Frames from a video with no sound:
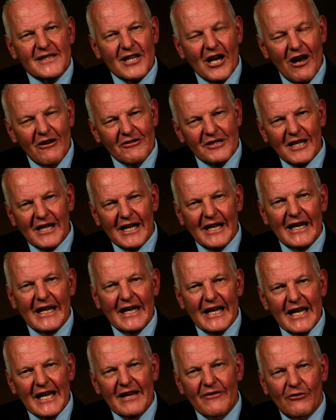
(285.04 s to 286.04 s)
totally
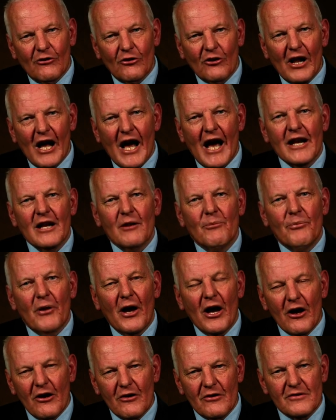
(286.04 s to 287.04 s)
evil and
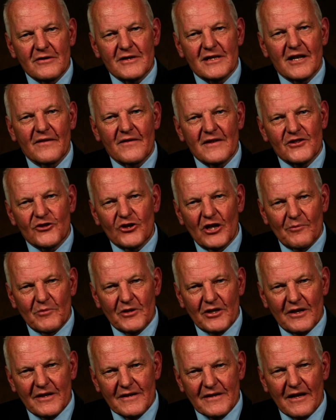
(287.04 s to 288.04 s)
opposed to the
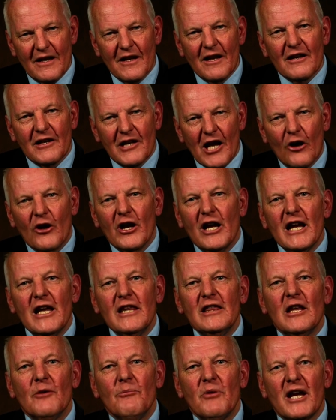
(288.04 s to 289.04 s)
scriptures. No,
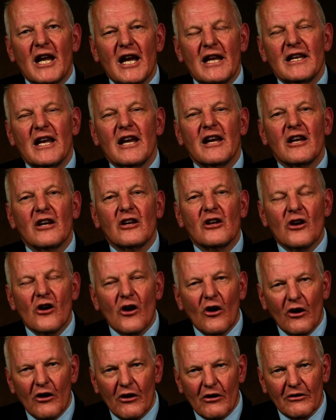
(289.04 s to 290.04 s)
in the beginning,
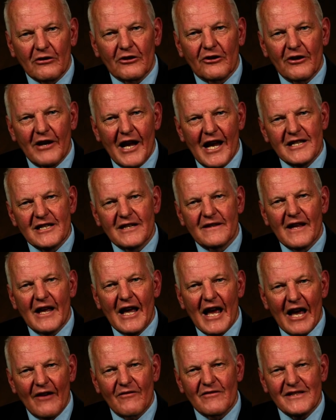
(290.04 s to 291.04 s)
God created the
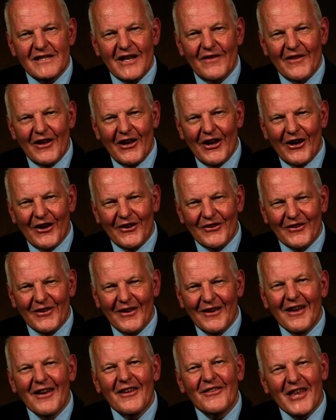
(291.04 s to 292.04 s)
heavens and the earth.
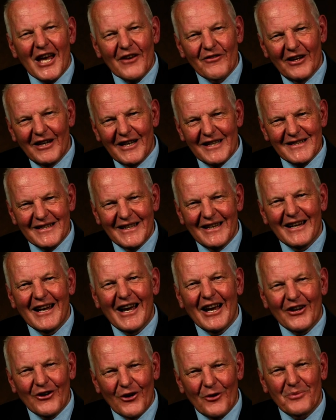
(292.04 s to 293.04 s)
Thanks for listening
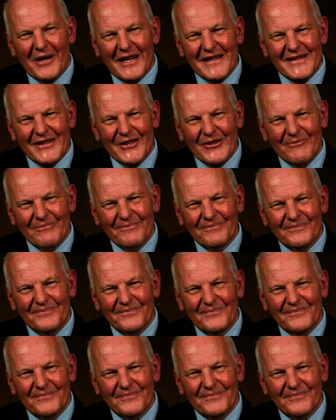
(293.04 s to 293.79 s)
and God bless you.